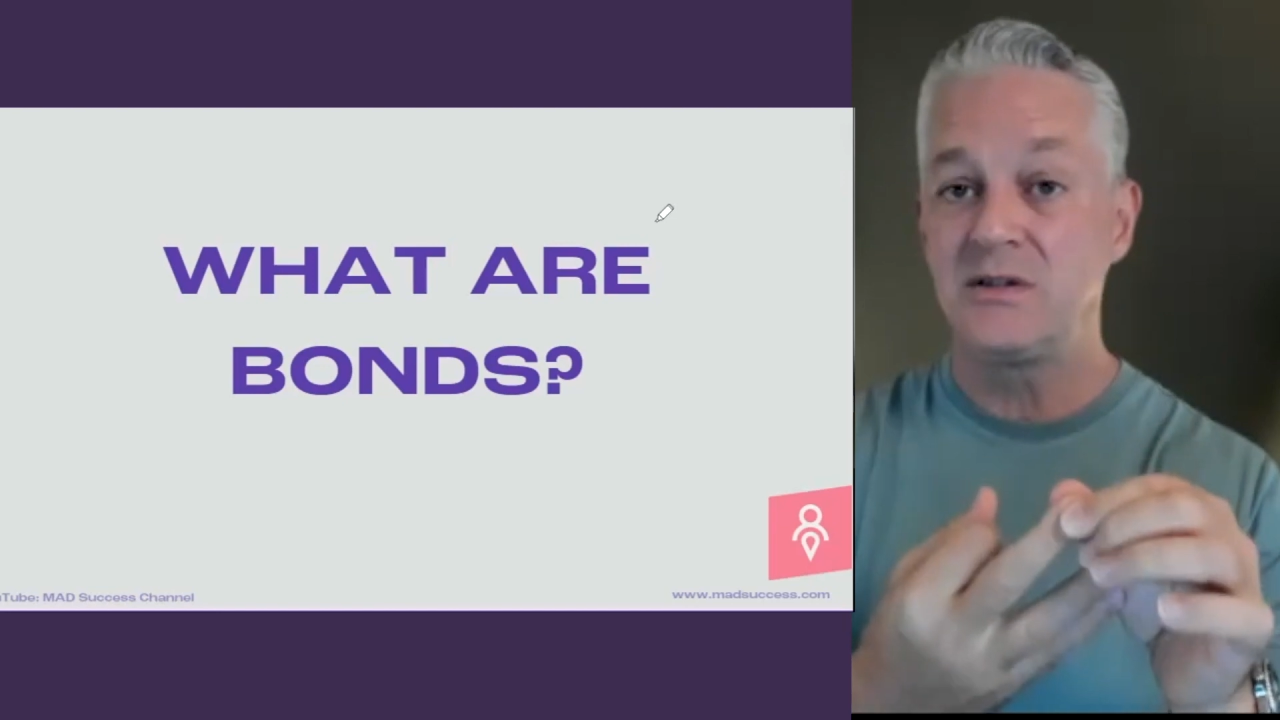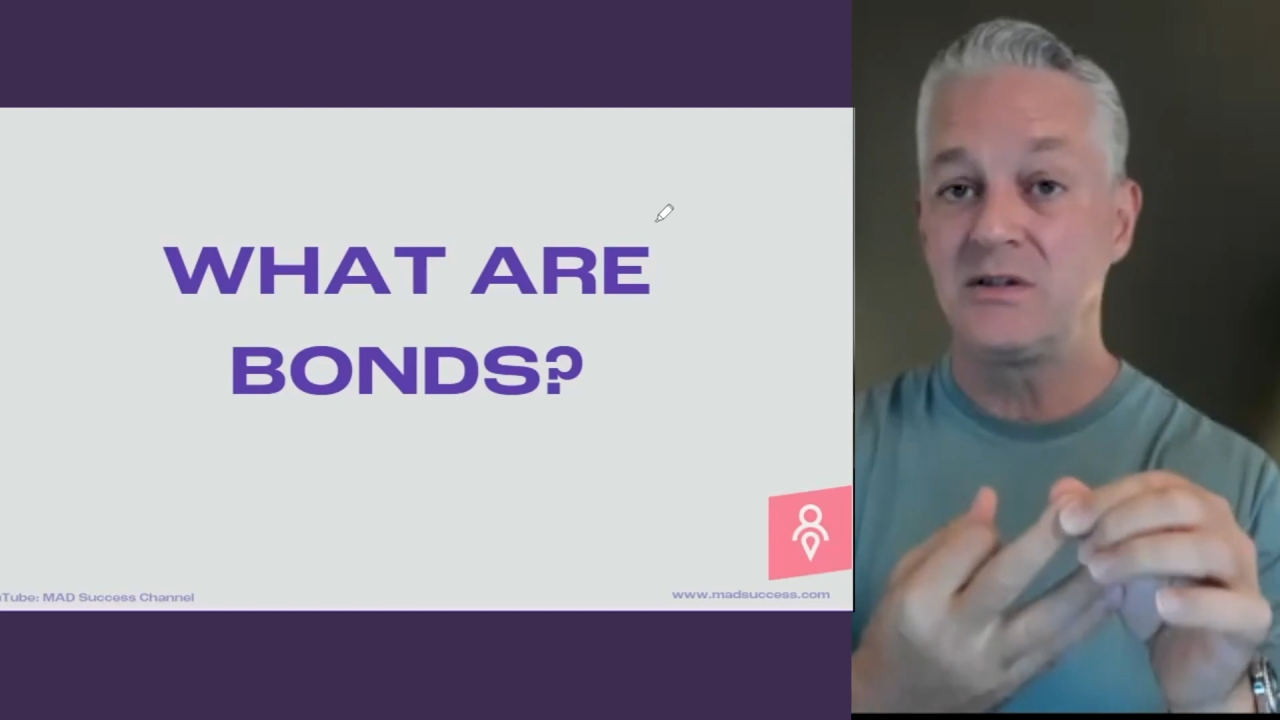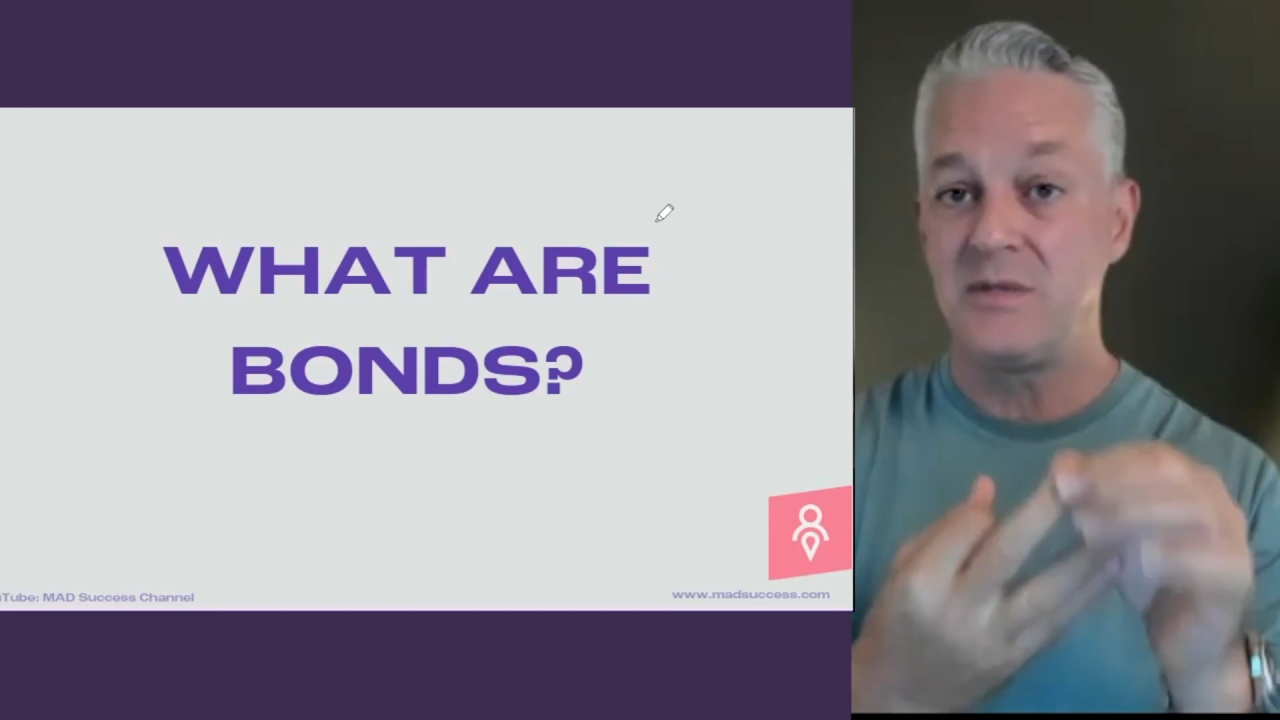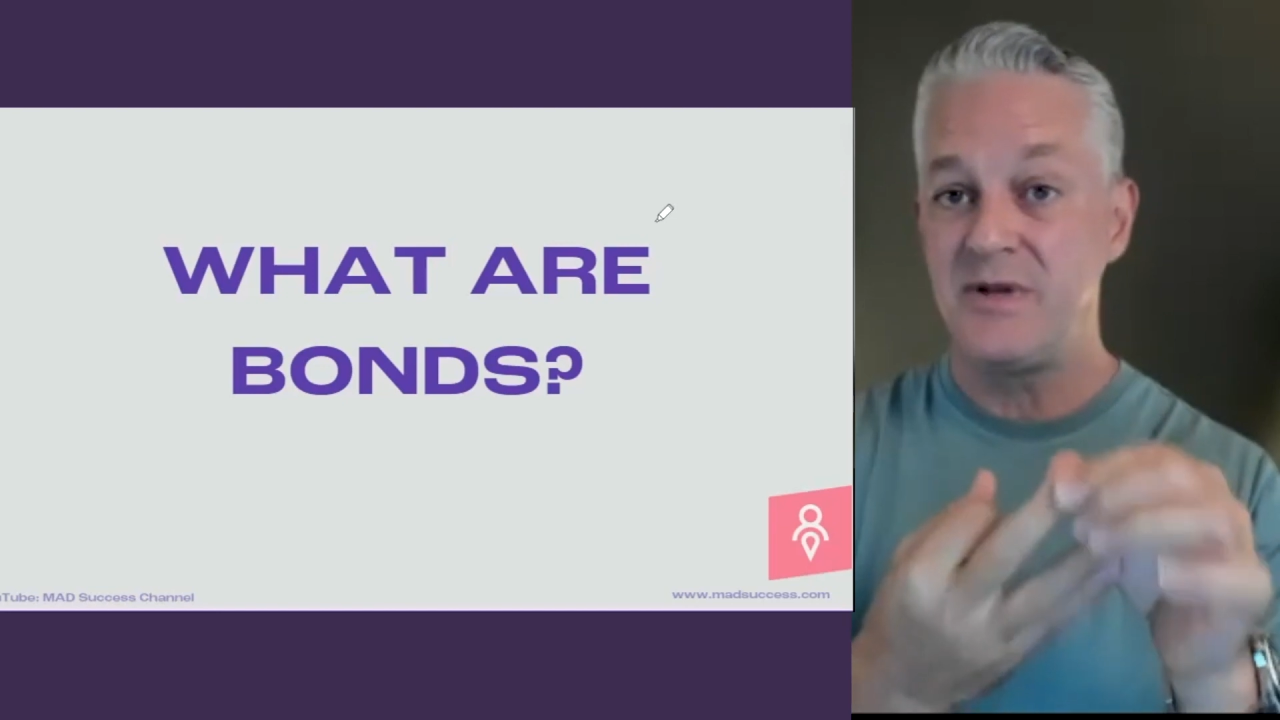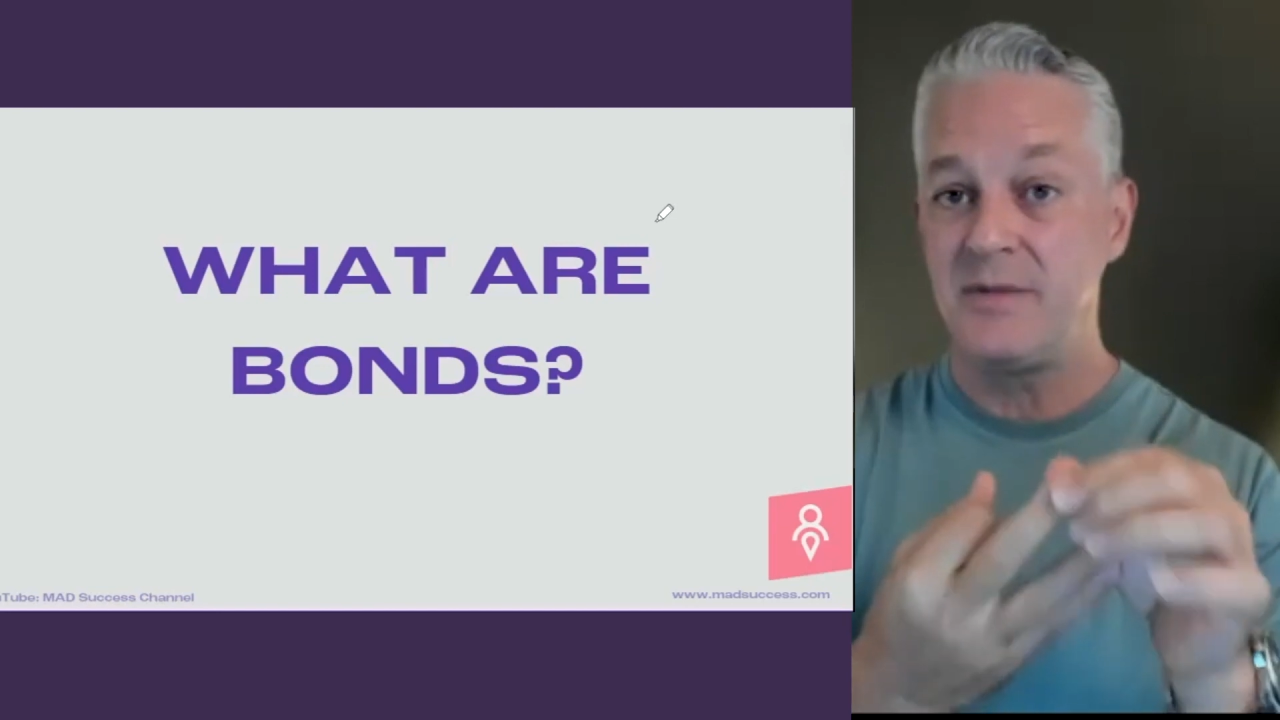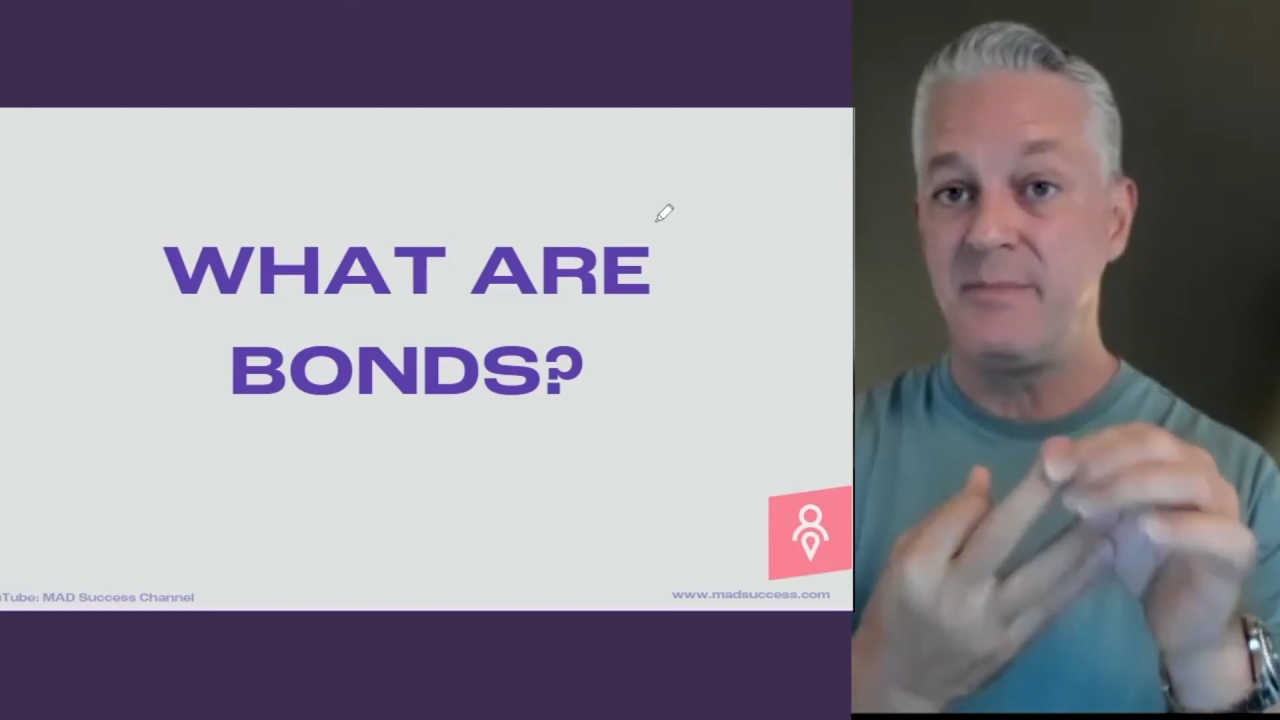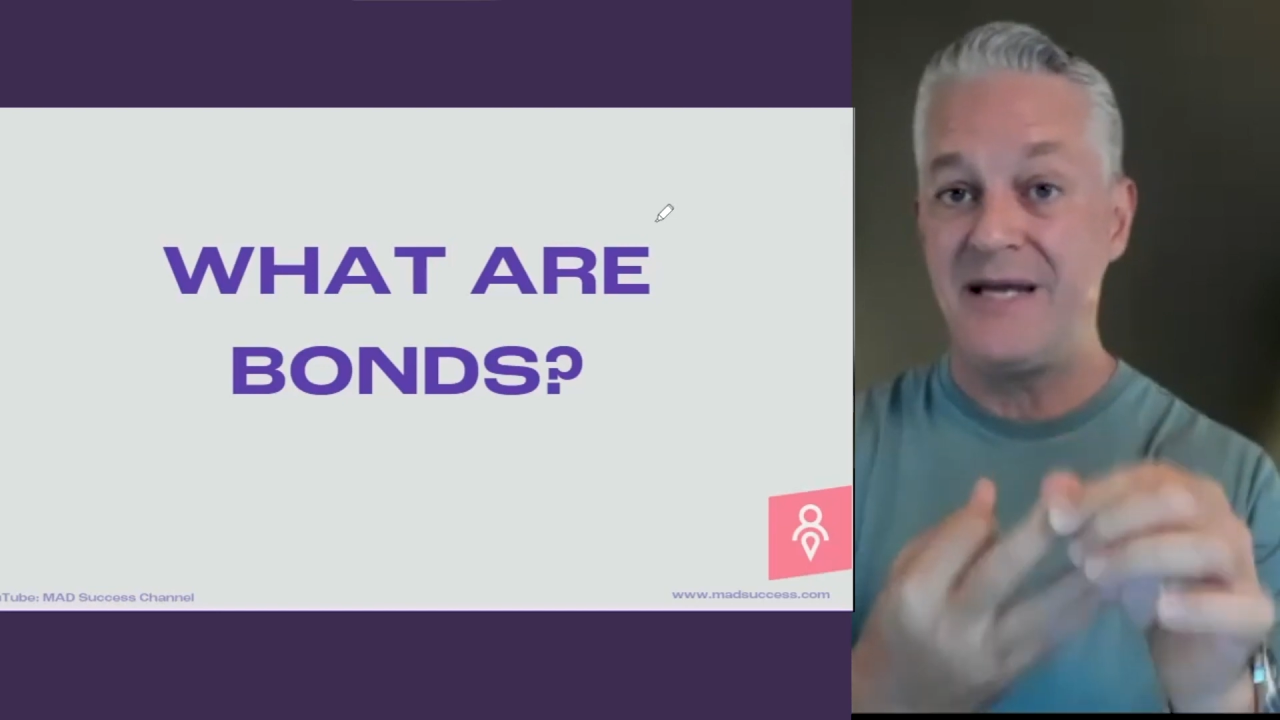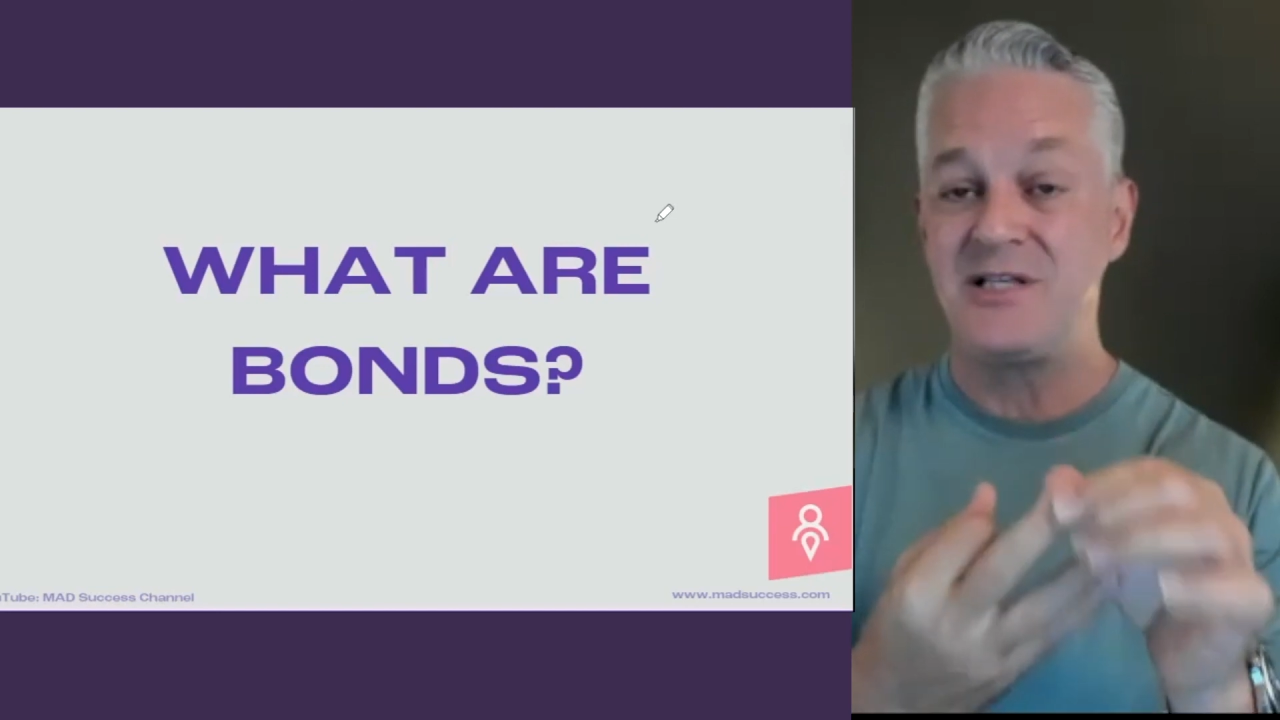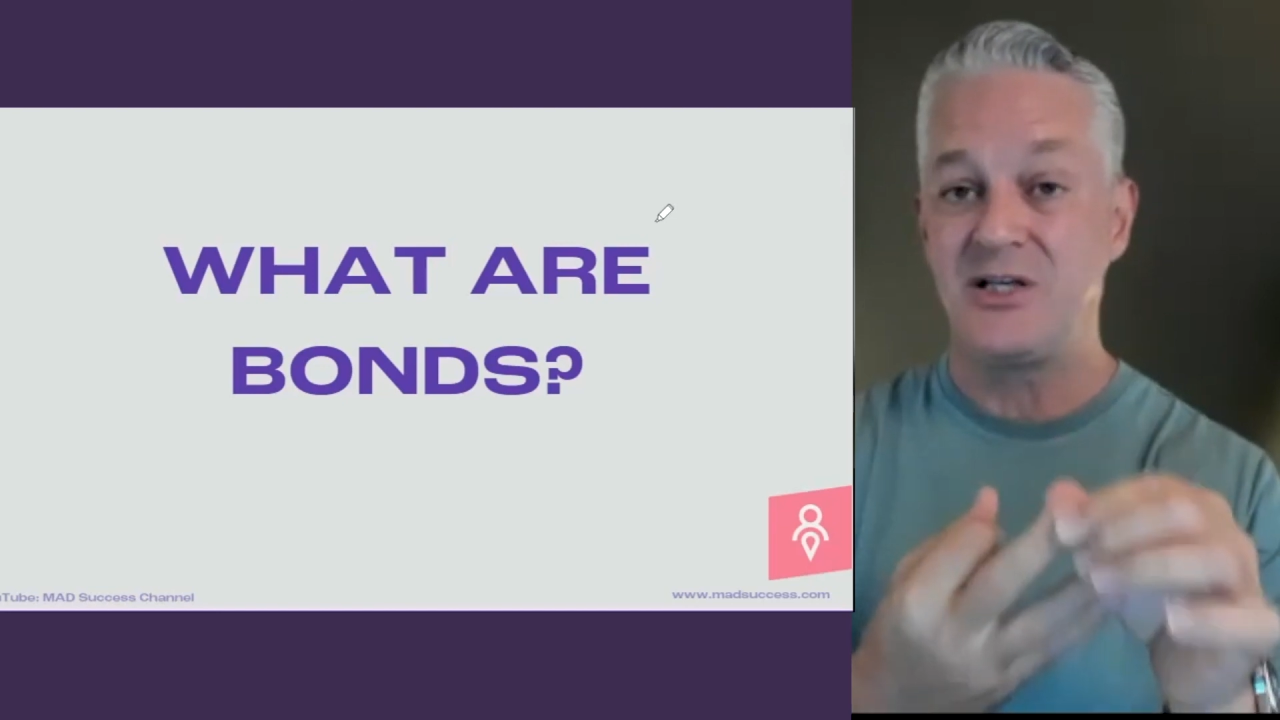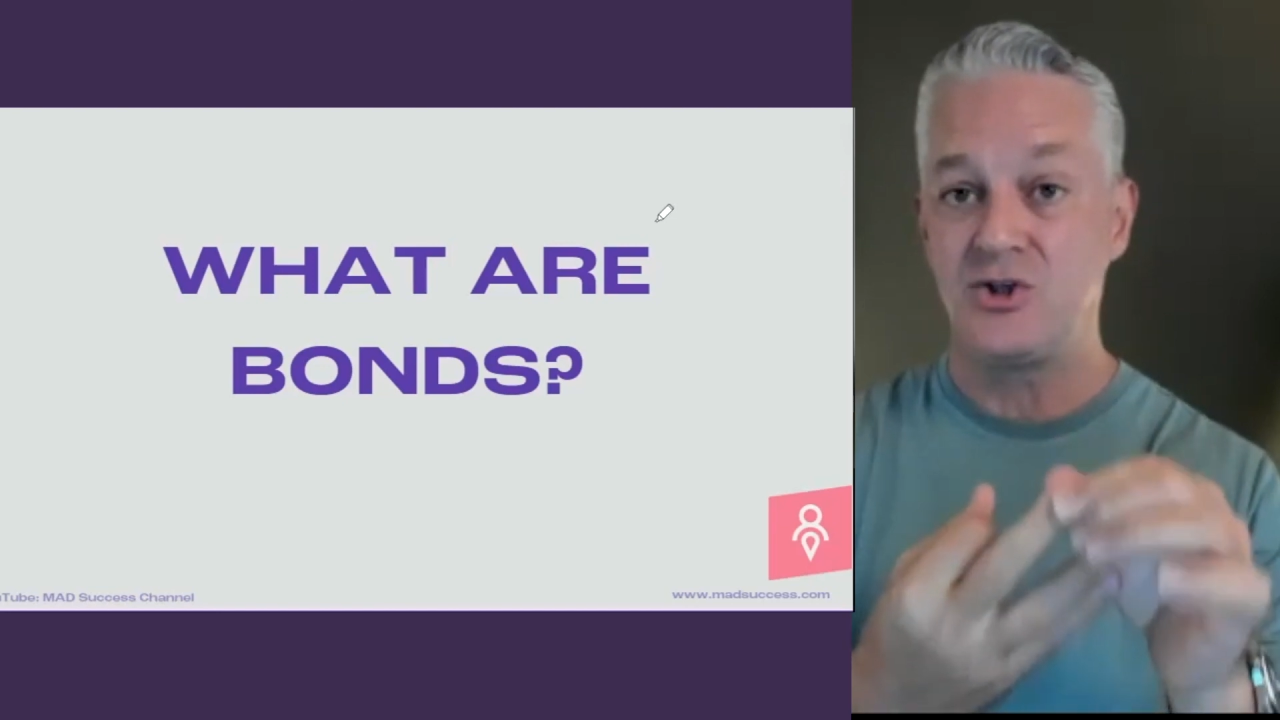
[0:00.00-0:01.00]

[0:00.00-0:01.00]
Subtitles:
some of the basic